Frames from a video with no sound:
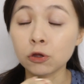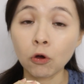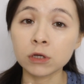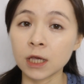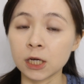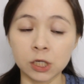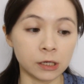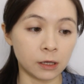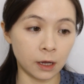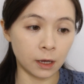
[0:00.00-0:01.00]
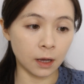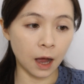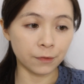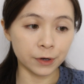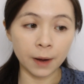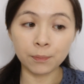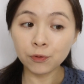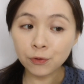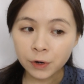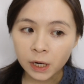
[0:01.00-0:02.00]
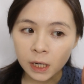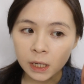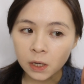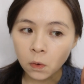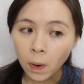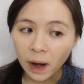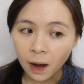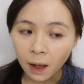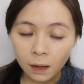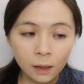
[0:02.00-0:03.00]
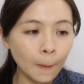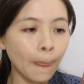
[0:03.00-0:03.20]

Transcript: Those actually they covered up pretty well.